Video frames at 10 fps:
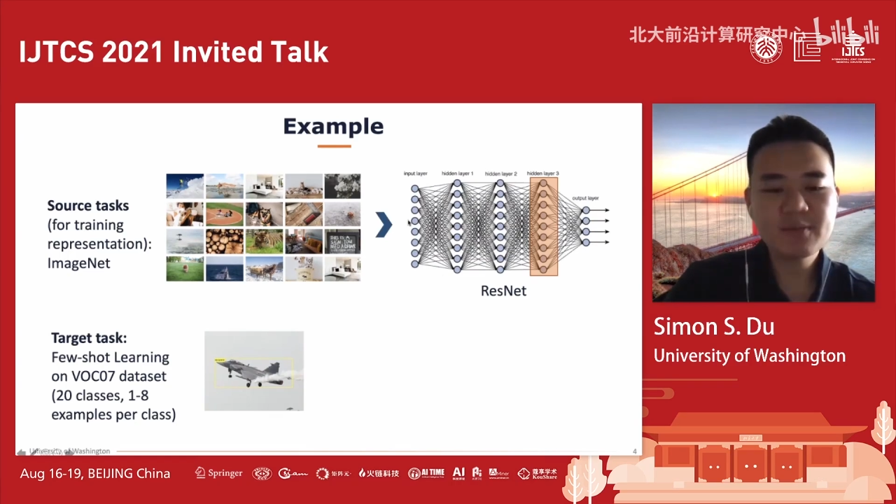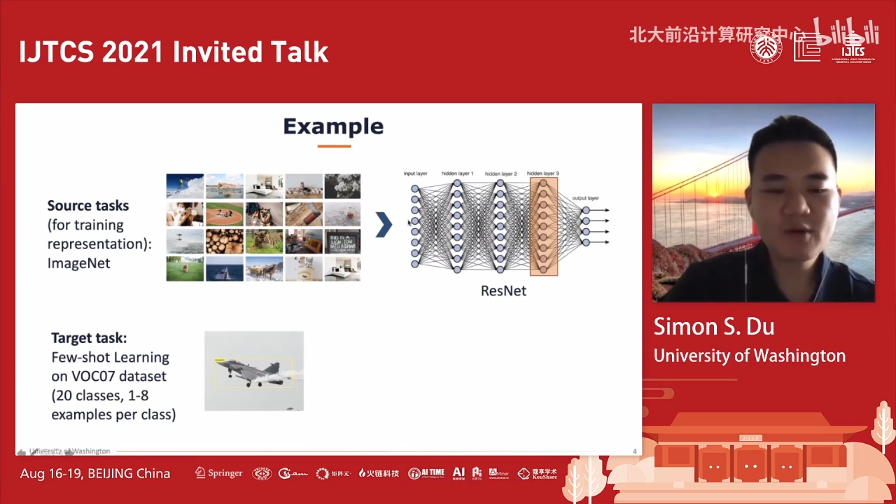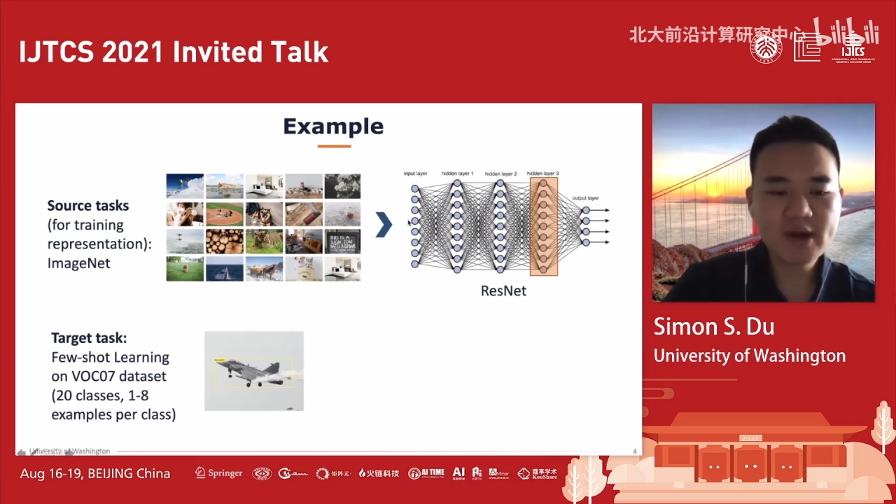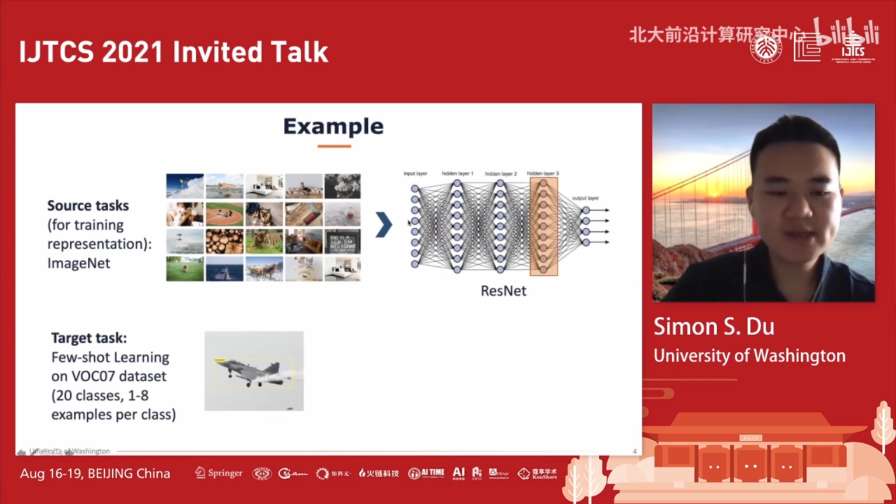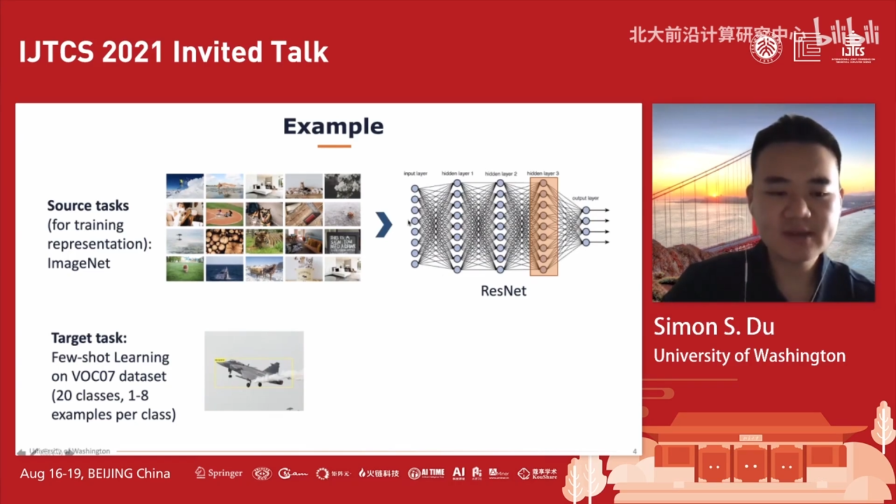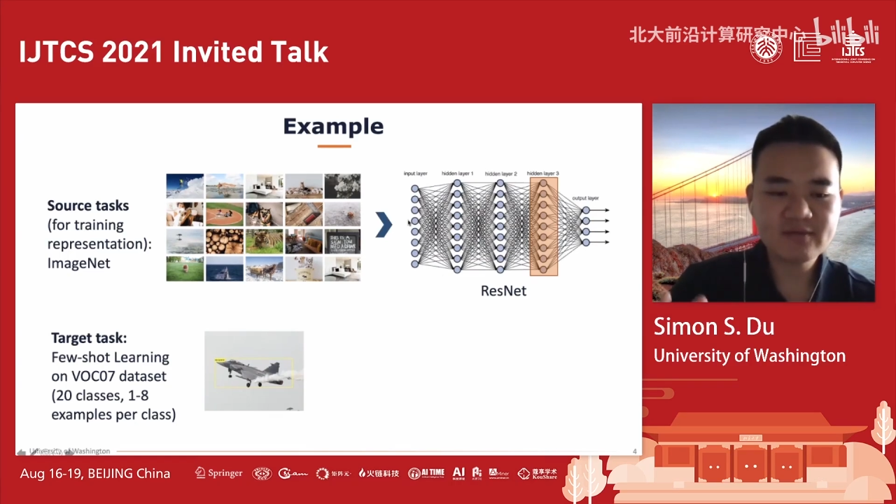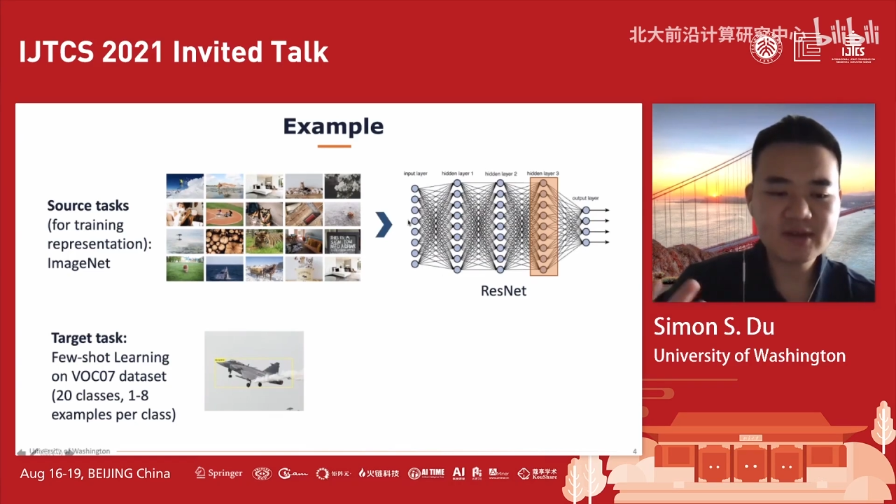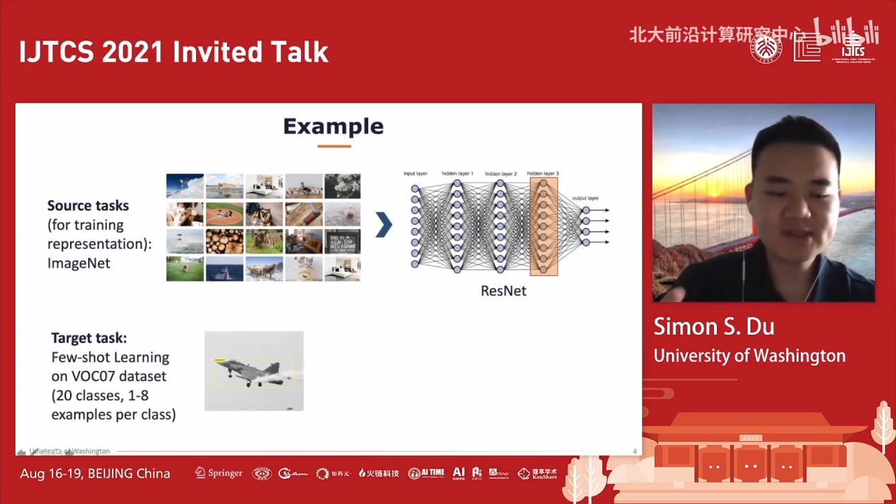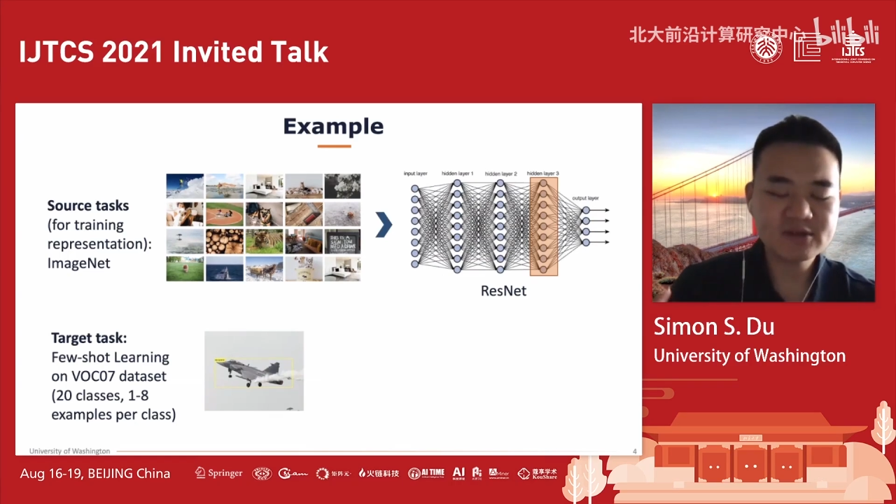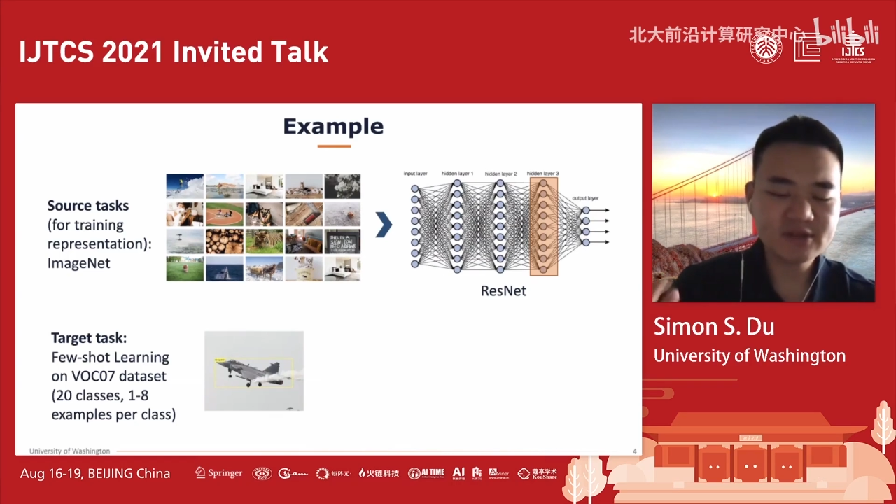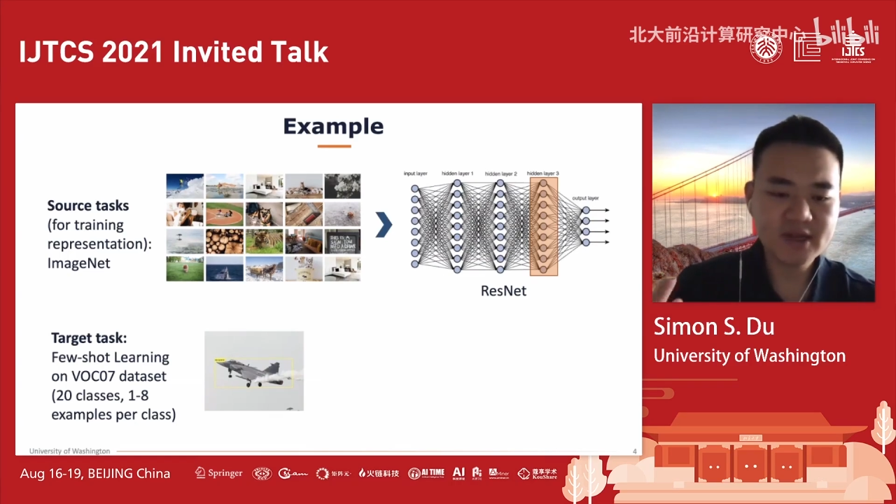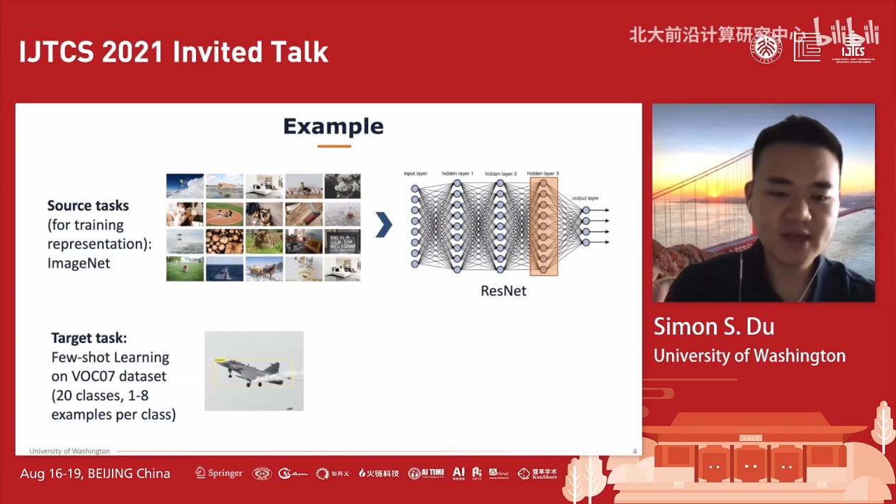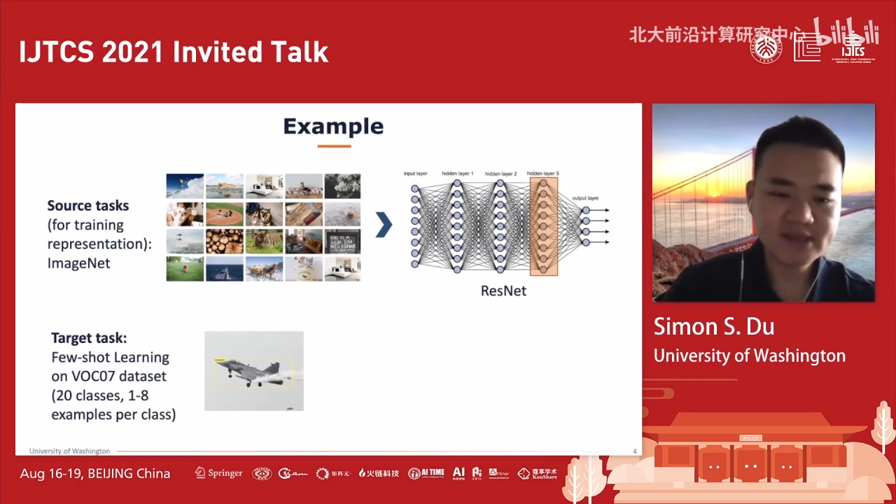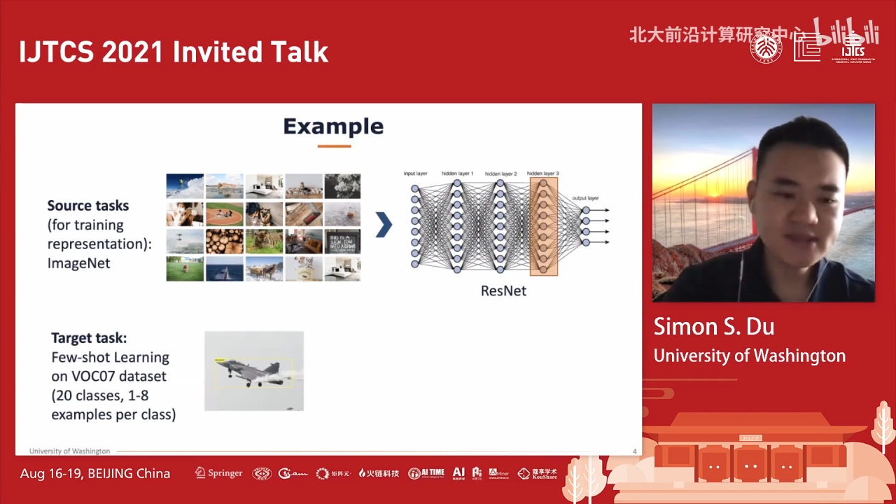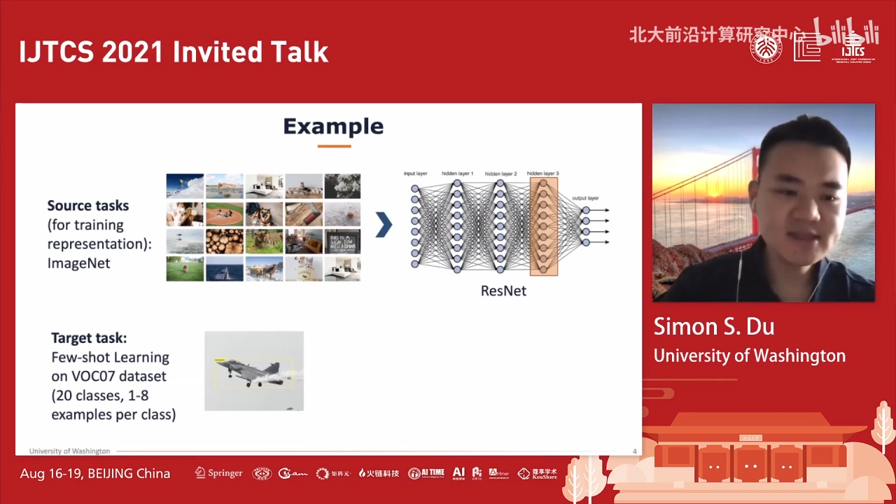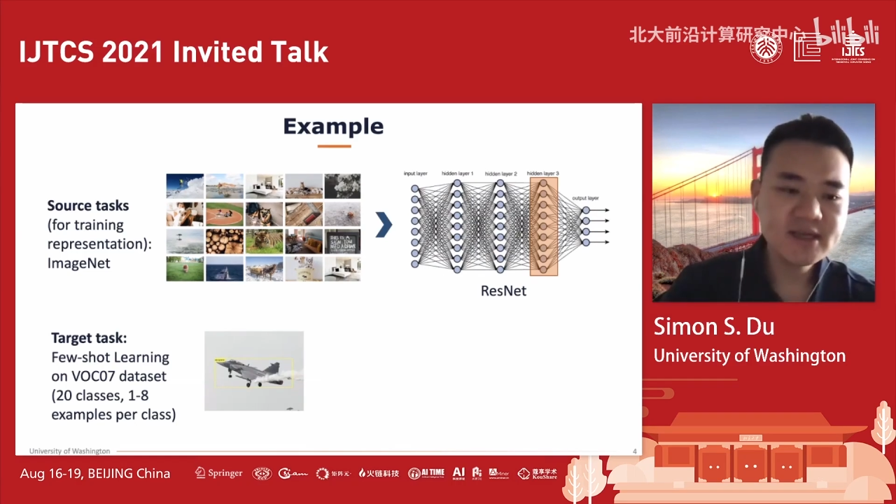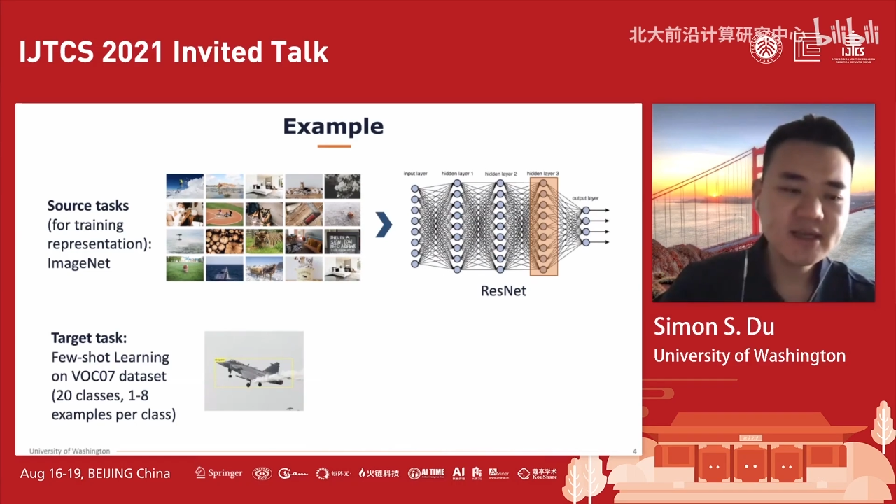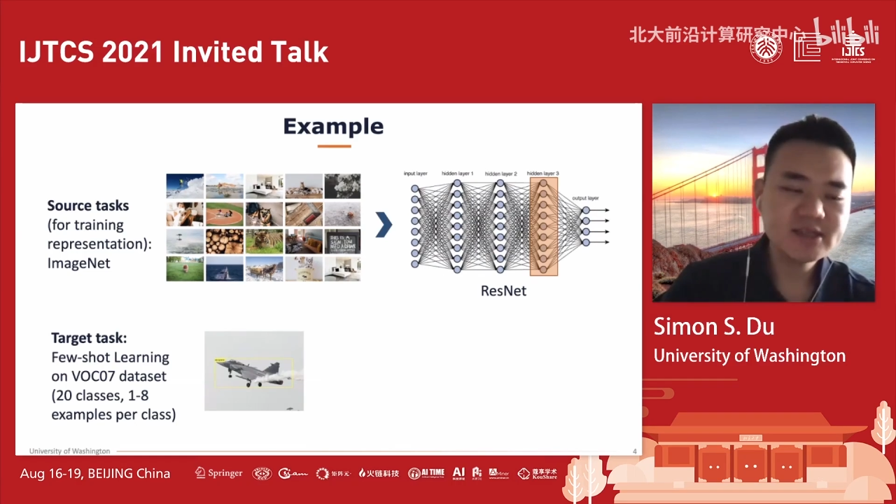points and 1,000 classes.